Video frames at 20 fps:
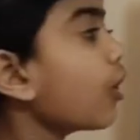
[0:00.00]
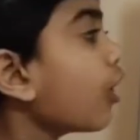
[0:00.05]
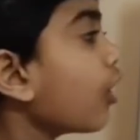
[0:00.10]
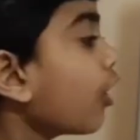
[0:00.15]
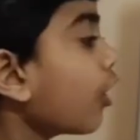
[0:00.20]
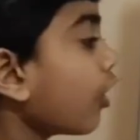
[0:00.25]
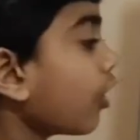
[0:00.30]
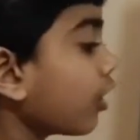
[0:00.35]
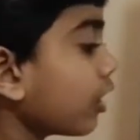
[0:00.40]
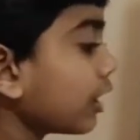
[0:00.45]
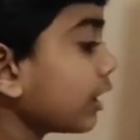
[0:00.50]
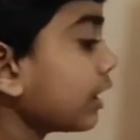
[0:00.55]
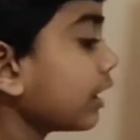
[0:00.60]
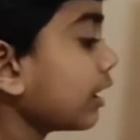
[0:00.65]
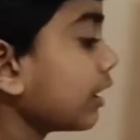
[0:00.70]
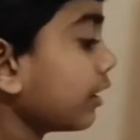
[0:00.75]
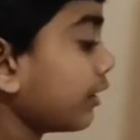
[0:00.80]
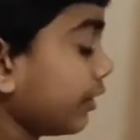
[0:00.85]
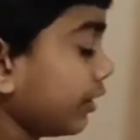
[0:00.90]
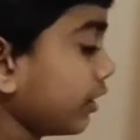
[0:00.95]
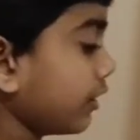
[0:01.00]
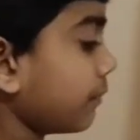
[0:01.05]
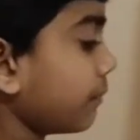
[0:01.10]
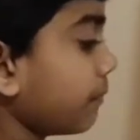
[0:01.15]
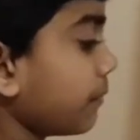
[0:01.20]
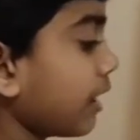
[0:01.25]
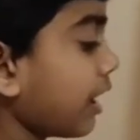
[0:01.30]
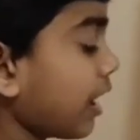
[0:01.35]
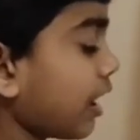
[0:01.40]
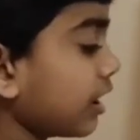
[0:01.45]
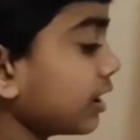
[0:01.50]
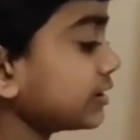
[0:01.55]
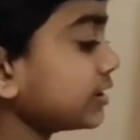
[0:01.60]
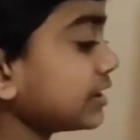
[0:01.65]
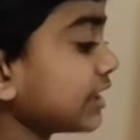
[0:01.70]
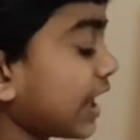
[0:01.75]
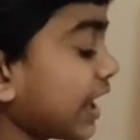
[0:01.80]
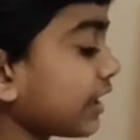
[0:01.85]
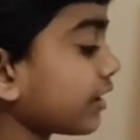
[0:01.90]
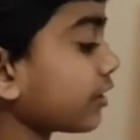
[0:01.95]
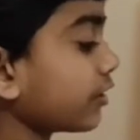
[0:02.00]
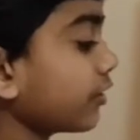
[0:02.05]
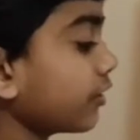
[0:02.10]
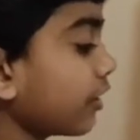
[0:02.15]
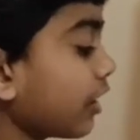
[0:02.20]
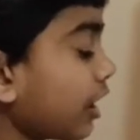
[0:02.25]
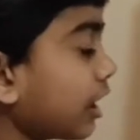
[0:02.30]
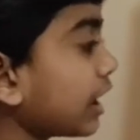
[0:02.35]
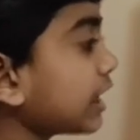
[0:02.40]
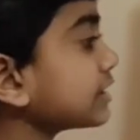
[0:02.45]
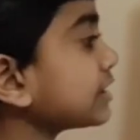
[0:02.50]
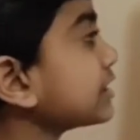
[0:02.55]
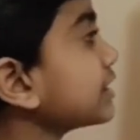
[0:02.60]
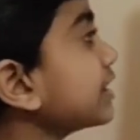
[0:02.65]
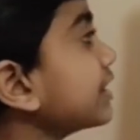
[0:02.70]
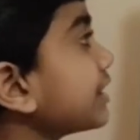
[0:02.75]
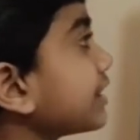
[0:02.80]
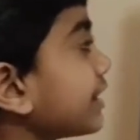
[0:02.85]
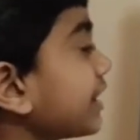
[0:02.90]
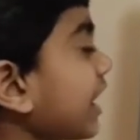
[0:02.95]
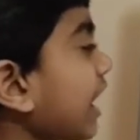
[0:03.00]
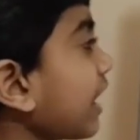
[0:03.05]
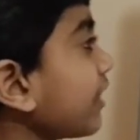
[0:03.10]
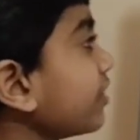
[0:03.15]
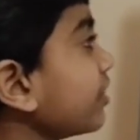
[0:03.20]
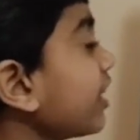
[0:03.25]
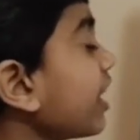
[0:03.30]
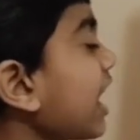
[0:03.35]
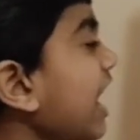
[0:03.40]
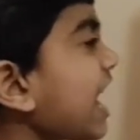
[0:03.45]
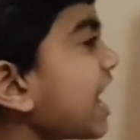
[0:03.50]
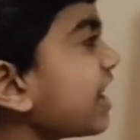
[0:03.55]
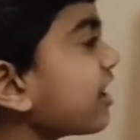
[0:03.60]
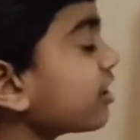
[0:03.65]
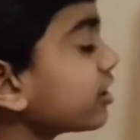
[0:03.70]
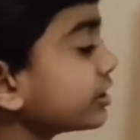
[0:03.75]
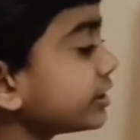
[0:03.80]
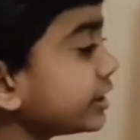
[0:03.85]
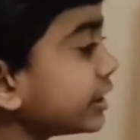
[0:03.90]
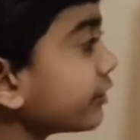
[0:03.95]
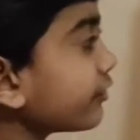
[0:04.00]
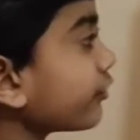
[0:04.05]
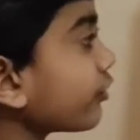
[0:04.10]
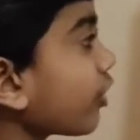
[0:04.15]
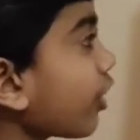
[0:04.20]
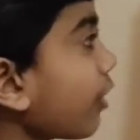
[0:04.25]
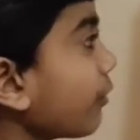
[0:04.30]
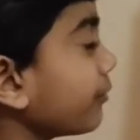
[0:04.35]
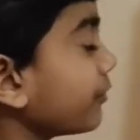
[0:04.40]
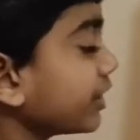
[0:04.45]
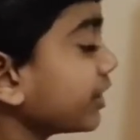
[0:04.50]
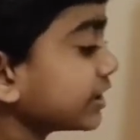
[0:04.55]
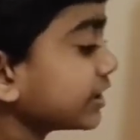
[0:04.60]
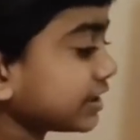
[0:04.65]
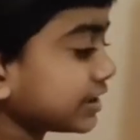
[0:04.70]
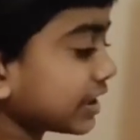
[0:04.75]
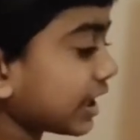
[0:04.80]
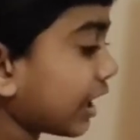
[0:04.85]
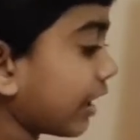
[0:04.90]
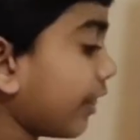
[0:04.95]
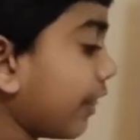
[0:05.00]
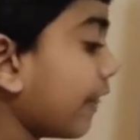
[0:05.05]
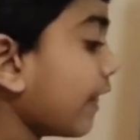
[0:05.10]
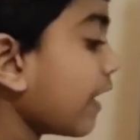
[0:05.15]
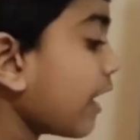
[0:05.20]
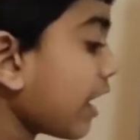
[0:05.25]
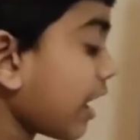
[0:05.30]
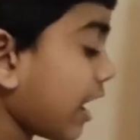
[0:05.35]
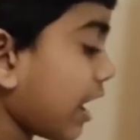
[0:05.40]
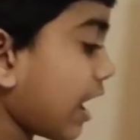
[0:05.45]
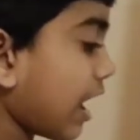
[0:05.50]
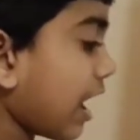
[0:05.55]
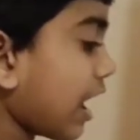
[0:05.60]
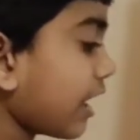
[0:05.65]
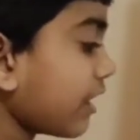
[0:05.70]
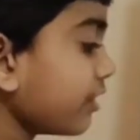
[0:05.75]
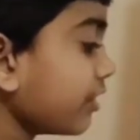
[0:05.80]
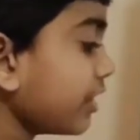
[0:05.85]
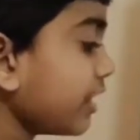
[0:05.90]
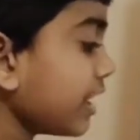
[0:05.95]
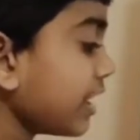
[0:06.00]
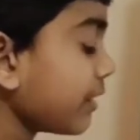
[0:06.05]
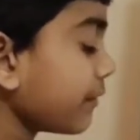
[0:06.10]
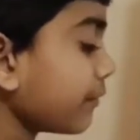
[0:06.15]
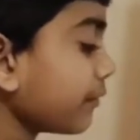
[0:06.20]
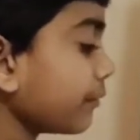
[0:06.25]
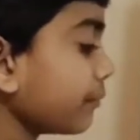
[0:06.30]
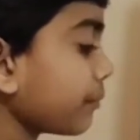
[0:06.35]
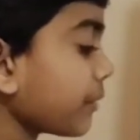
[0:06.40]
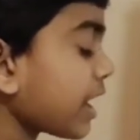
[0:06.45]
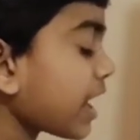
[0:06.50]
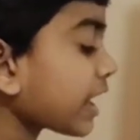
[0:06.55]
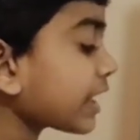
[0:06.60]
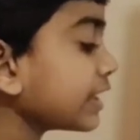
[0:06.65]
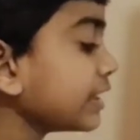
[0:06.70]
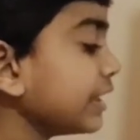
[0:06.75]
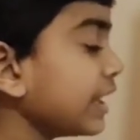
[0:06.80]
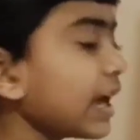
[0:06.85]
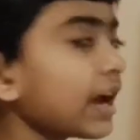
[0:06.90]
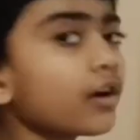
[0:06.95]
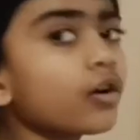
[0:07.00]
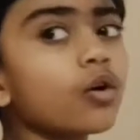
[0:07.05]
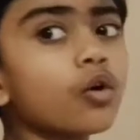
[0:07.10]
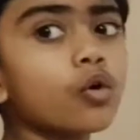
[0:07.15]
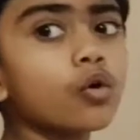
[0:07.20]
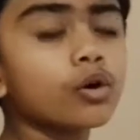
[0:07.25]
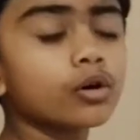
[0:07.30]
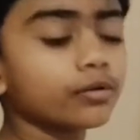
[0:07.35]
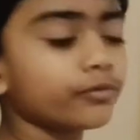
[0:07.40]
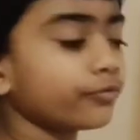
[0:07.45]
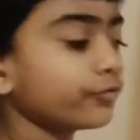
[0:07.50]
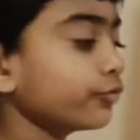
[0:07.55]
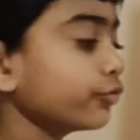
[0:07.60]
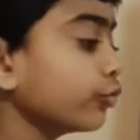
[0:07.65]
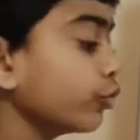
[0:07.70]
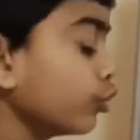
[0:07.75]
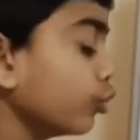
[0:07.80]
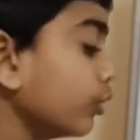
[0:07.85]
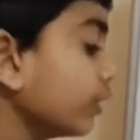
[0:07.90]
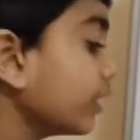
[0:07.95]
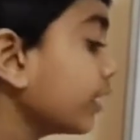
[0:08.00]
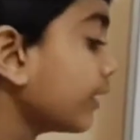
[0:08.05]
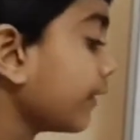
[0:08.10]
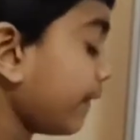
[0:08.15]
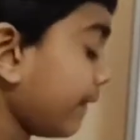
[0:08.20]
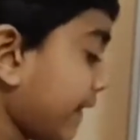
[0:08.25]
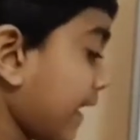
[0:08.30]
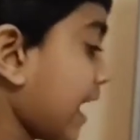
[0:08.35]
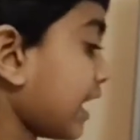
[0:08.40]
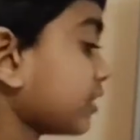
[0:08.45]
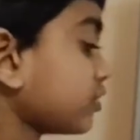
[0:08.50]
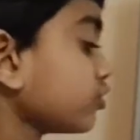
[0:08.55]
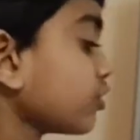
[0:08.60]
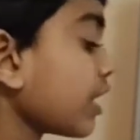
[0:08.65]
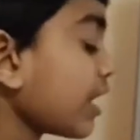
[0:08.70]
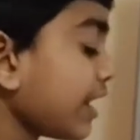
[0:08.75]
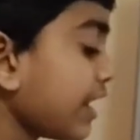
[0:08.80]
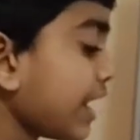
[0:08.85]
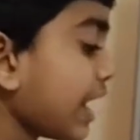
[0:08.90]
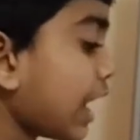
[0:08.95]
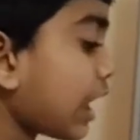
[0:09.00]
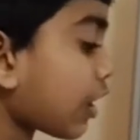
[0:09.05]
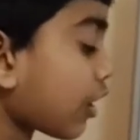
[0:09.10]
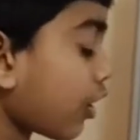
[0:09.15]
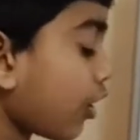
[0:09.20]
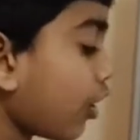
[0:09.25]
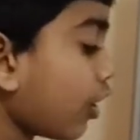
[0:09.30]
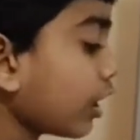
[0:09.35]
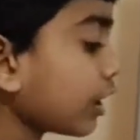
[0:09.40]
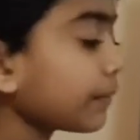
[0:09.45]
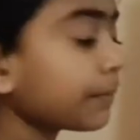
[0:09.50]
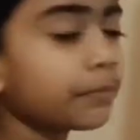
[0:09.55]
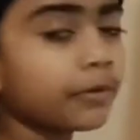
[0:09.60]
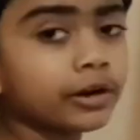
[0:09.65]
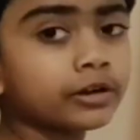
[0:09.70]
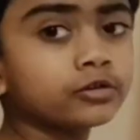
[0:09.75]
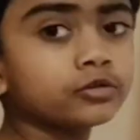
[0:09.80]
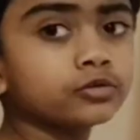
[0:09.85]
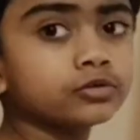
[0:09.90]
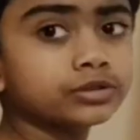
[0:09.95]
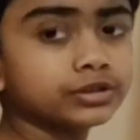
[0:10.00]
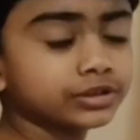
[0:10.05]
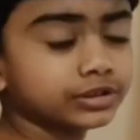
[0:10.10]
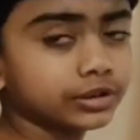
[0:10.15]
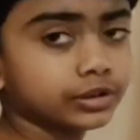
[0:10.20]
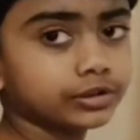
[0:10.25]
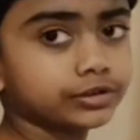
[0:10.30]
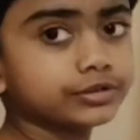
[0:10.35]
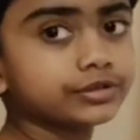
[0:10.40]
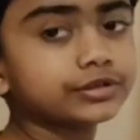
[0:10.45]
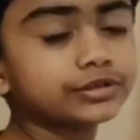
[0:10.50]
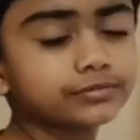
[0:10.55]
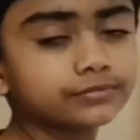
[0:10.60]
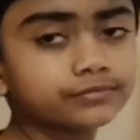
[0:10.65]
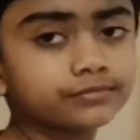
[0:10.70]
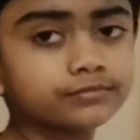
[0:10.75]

All the plants and grass get the energy from the sun and they make their own food. That's why they are called producers.